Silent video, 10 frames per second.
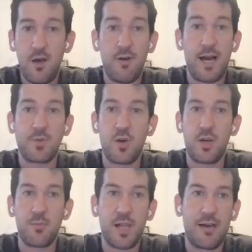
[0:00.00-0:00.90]
vibe
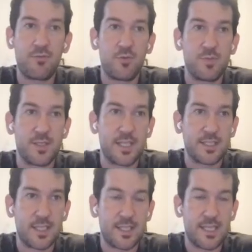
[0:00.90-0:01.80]
coding platforms and things
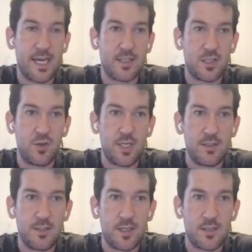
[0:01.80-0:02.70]
like that. So it
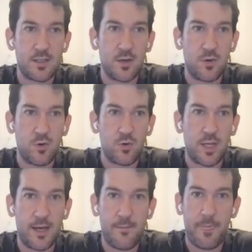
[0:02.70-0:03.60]
does a whole
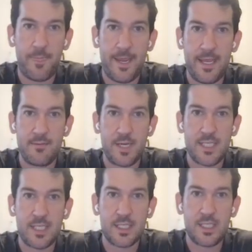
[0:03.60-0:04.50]
lot. And
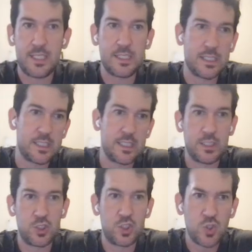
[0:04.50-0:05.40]
basically, in
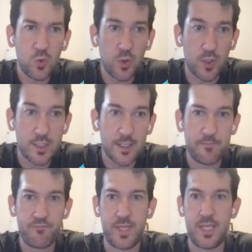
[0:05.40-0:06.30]
short,
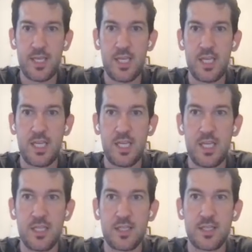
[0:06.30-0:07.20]

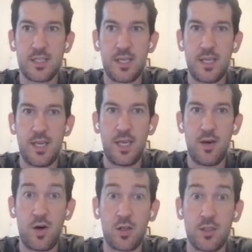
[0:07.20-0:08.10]
it's an
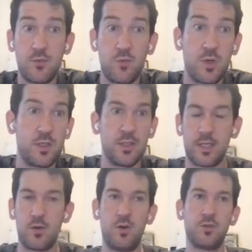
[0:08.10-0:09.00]
all-in-one, like
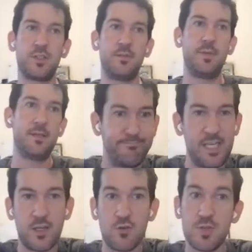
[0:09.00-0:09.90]
ultimate
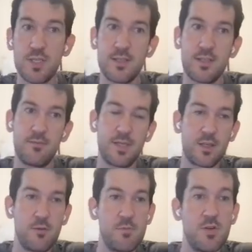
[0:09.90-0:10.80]
ecosystem and
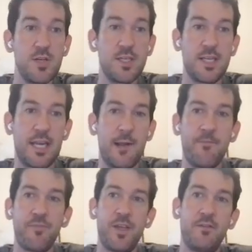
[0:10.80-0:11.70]
community.
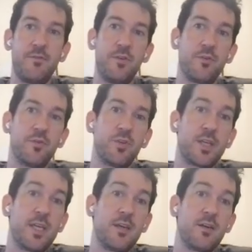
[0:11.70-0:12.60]
If you're
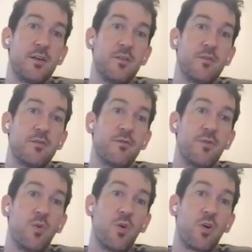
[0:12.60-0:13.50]
looking
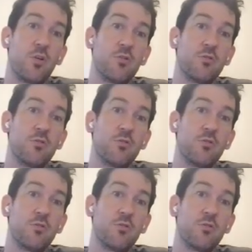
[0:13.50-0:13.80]
for